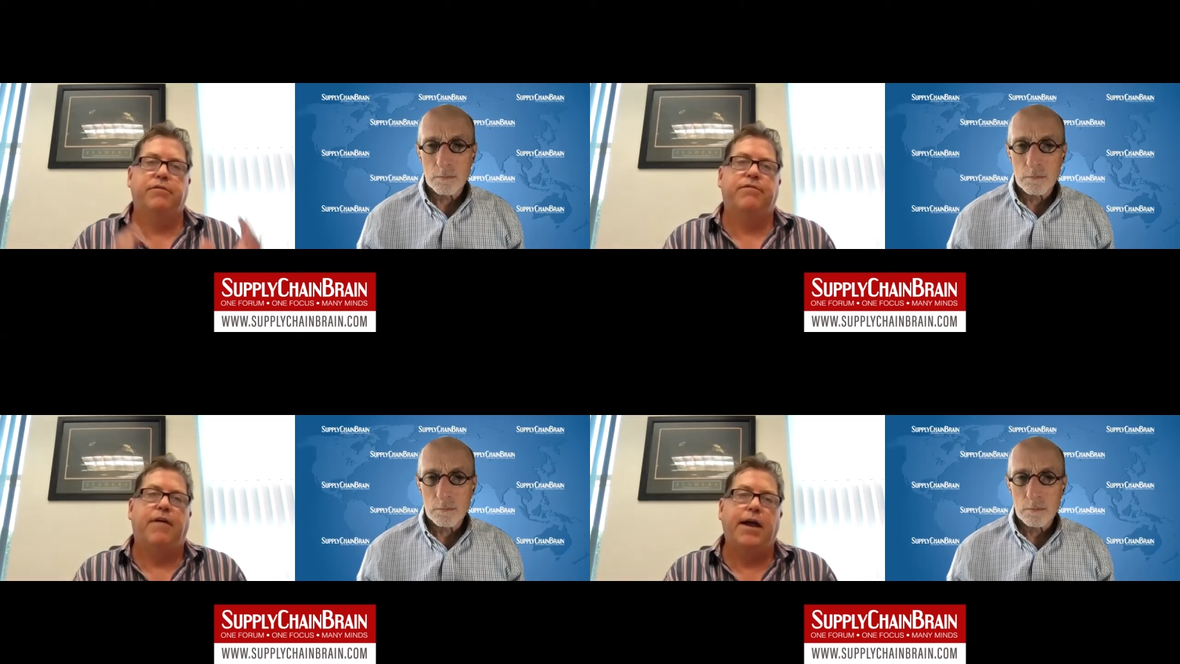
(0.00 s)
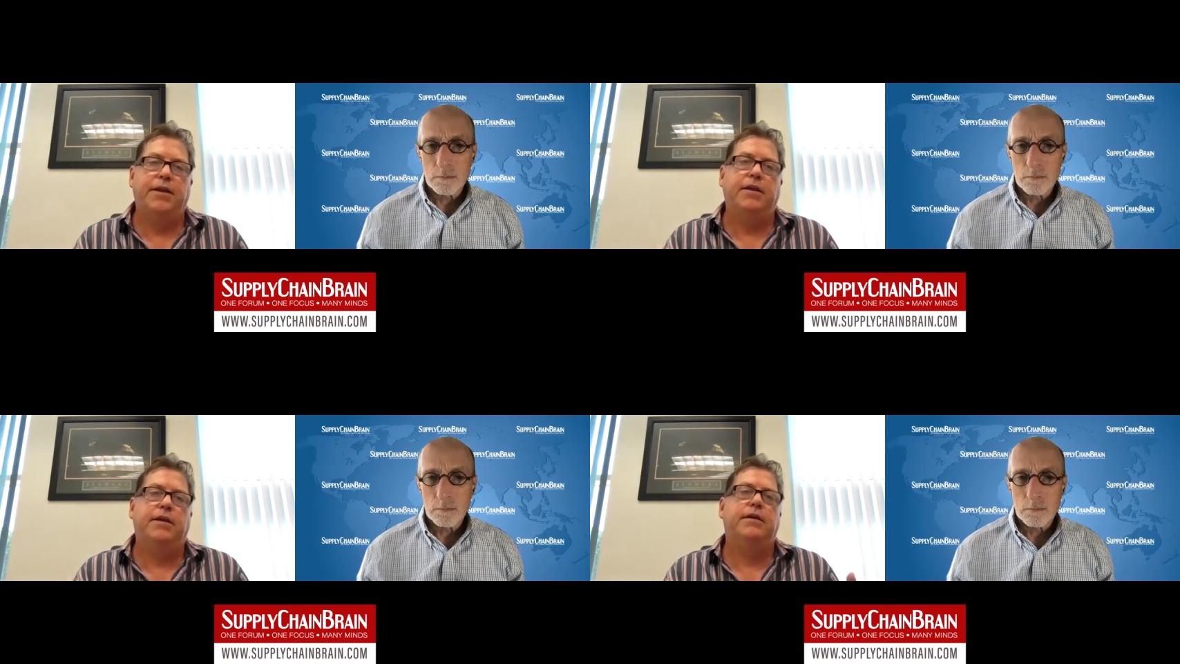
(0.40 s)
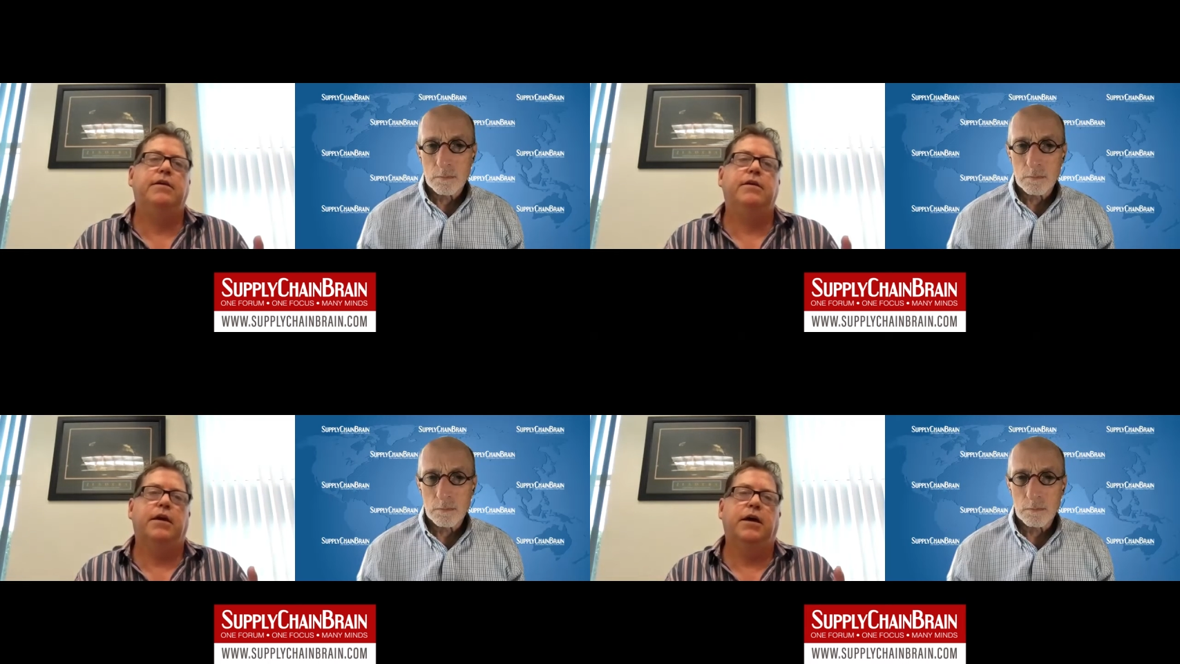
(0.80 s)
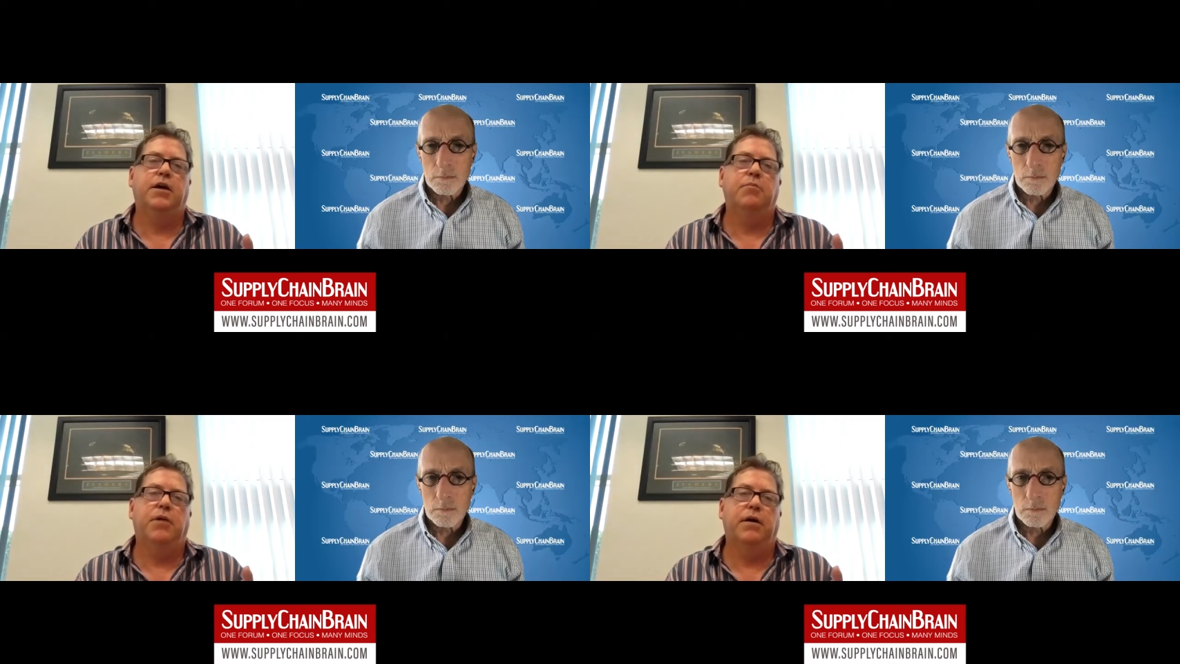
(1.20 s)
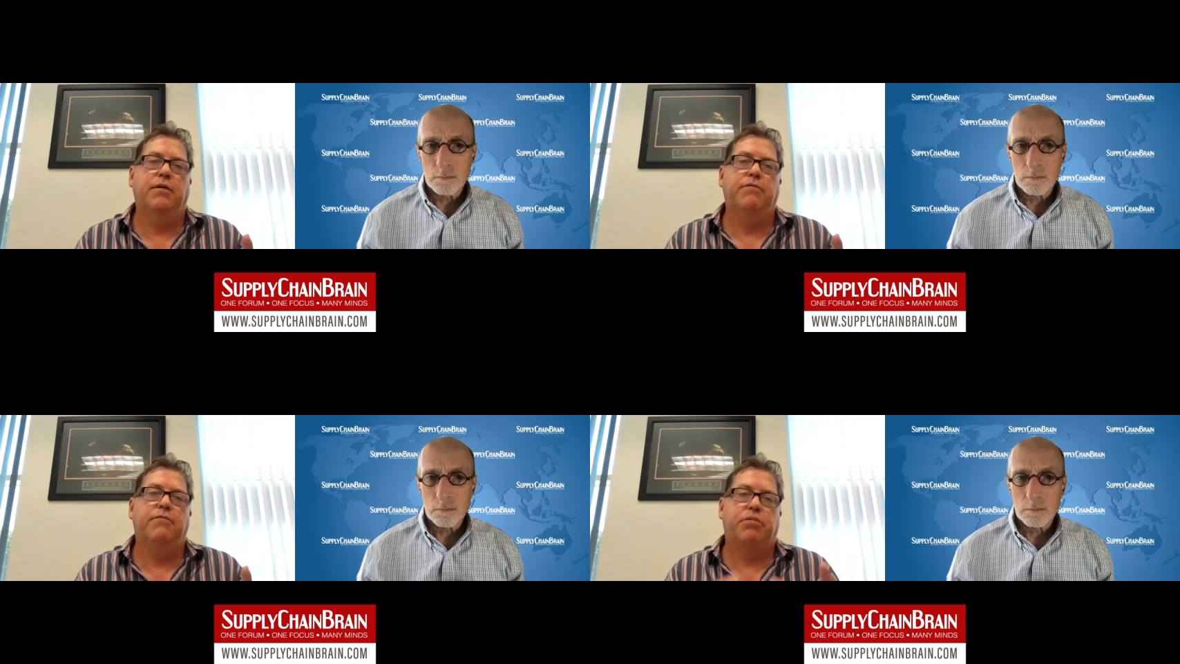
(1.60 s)
Speaker 1: refining um,
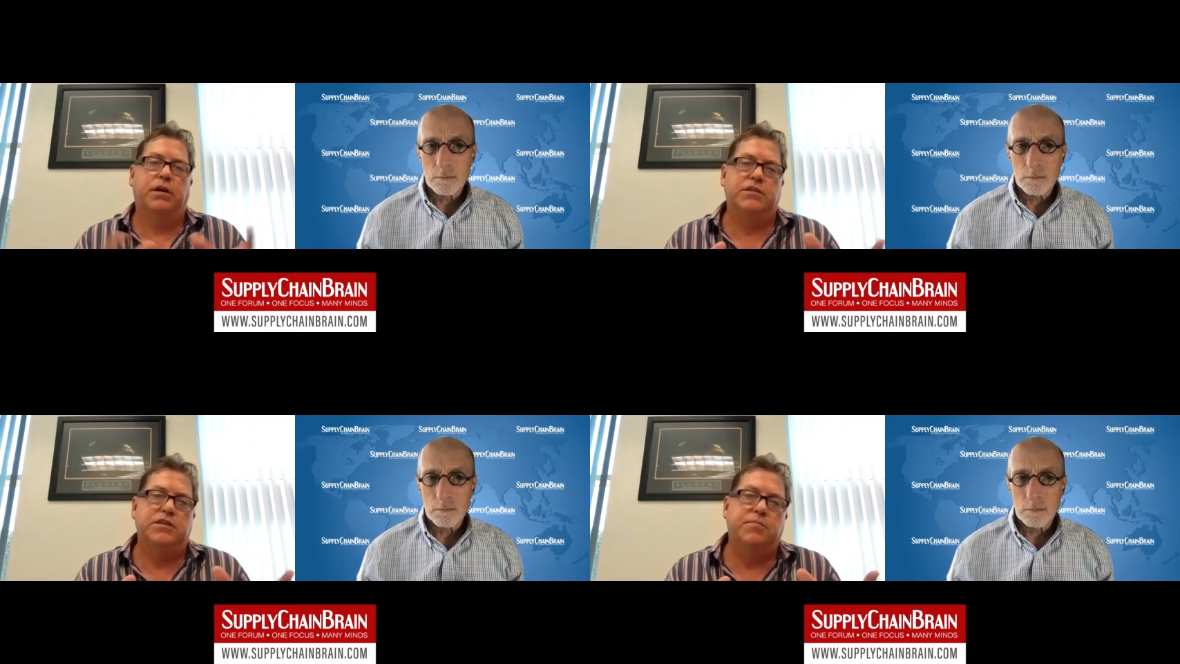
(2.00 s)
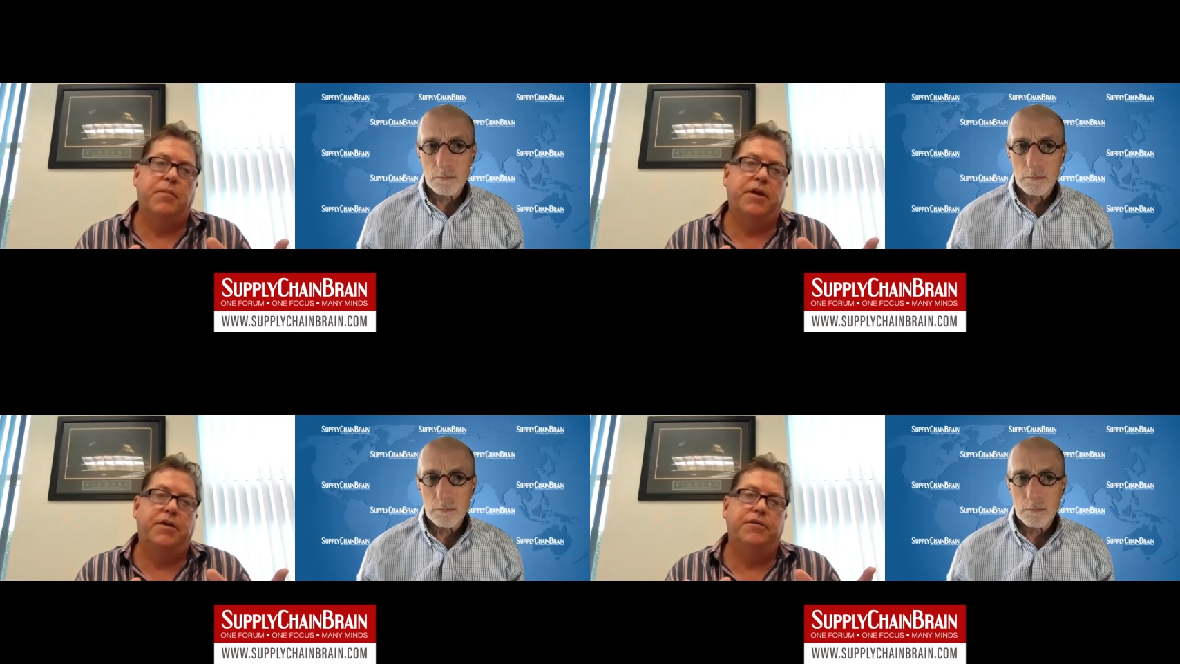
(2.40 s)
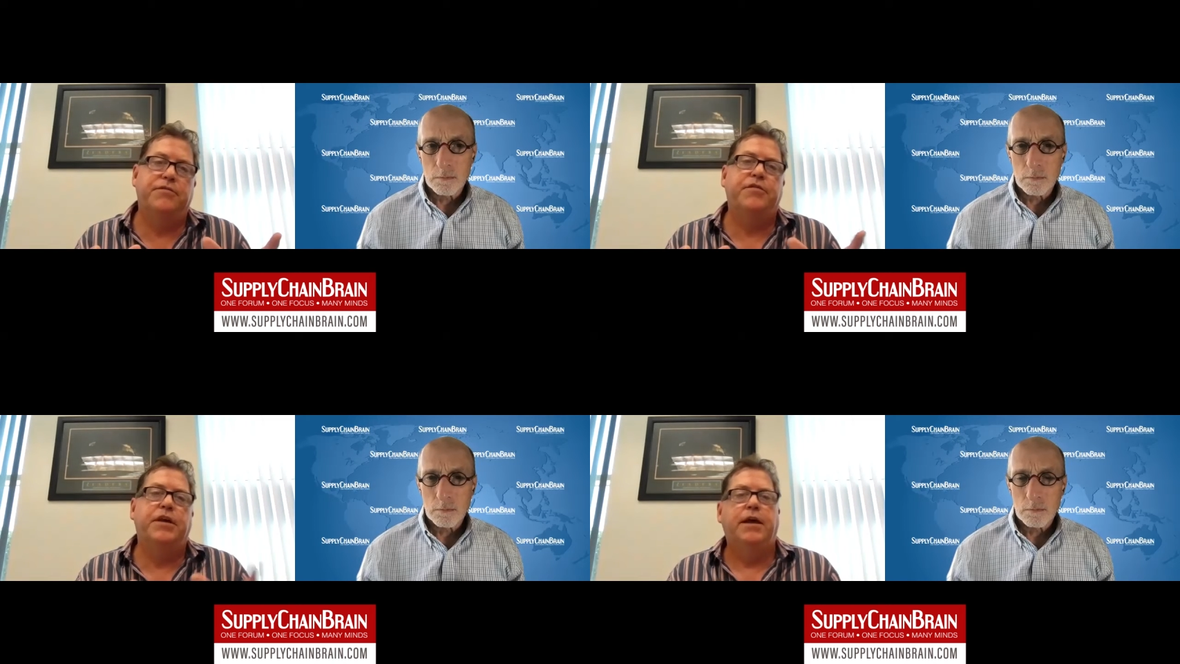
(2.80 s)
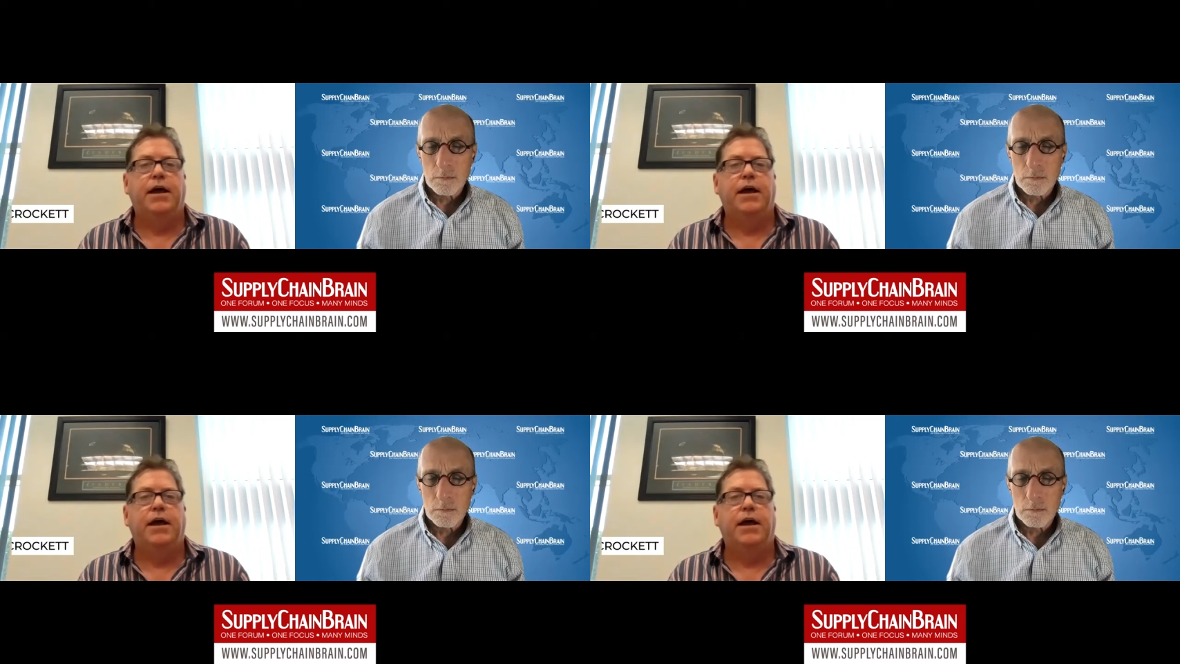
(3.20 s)
of precious metals,